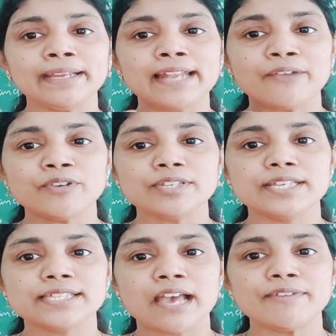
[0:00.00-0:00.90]
language
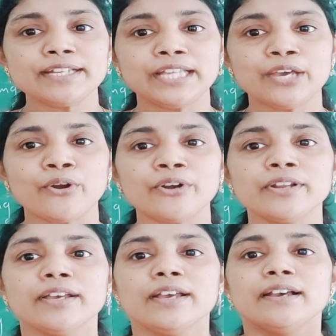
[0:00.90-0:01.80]
is having their own
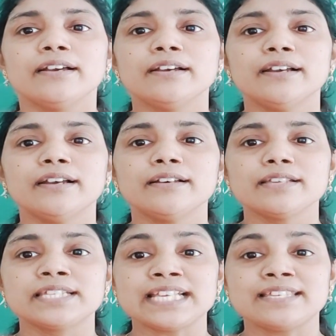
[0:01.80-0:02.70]

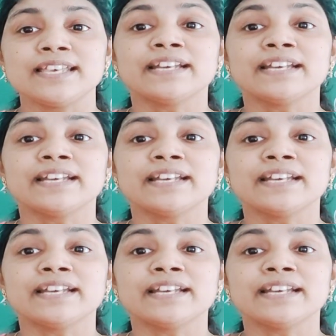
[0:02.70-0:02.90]
such